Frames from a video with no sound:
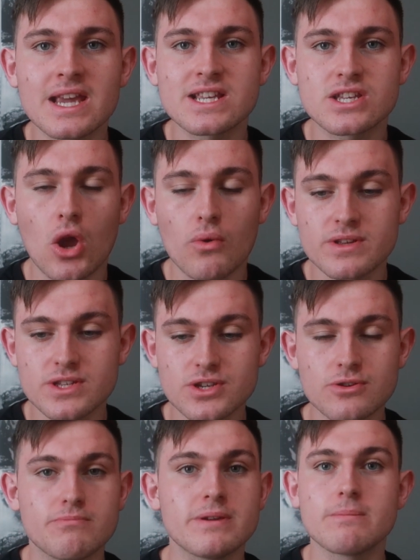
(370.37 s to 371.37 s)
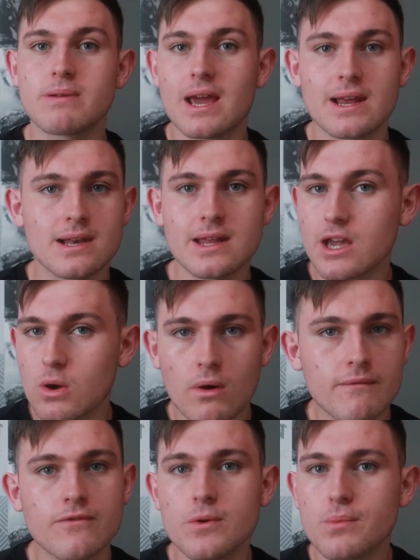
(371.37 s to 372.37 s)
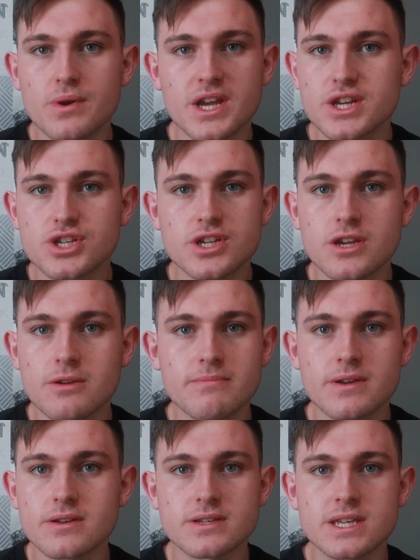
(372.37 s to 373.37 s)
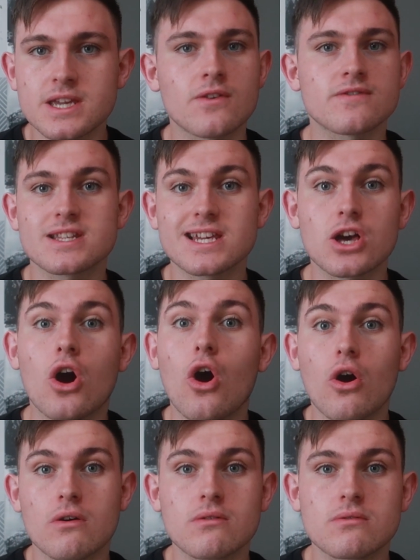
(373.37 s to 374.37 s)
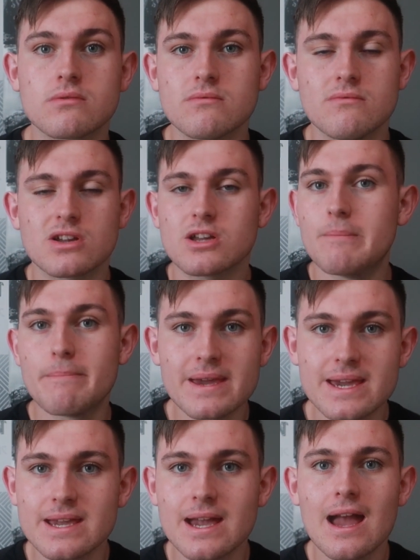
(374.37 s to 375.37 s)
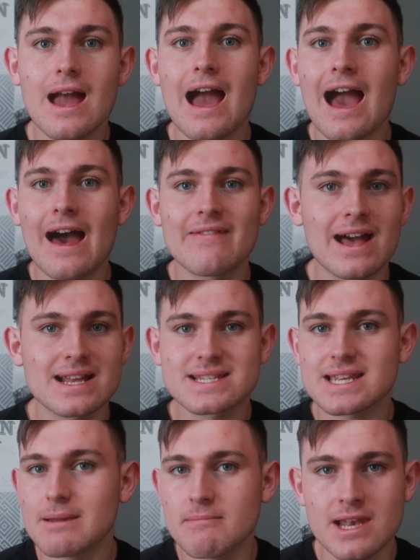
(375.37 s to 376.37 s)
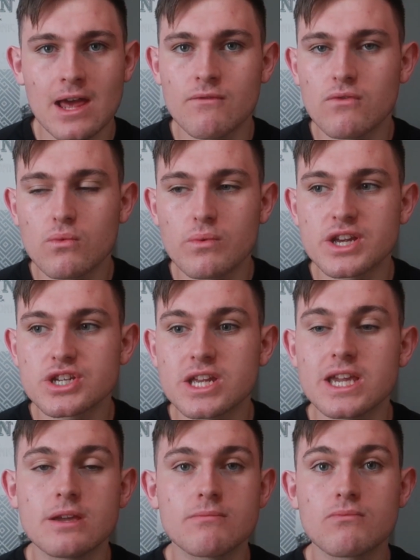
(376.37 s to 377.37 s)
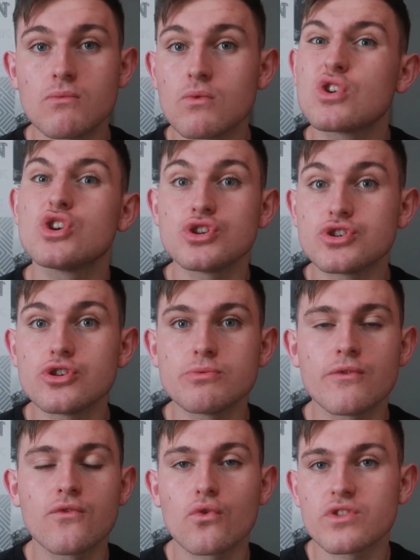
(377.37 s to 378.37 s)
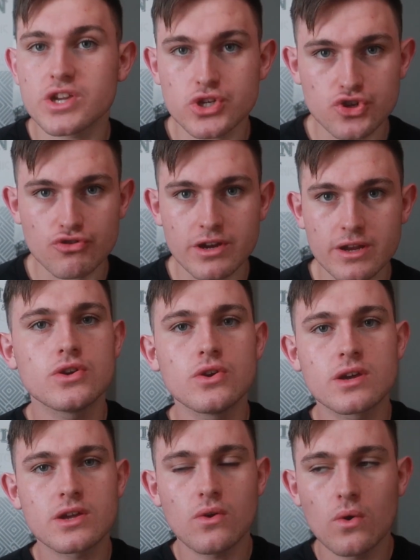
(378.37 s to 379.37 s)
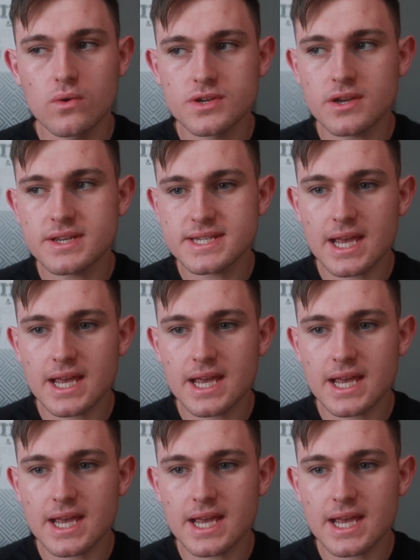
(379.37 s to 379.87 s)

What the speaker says: he's going to be playing League One football next year because he obviously can't compete at that same level which he could do before the injury. You can also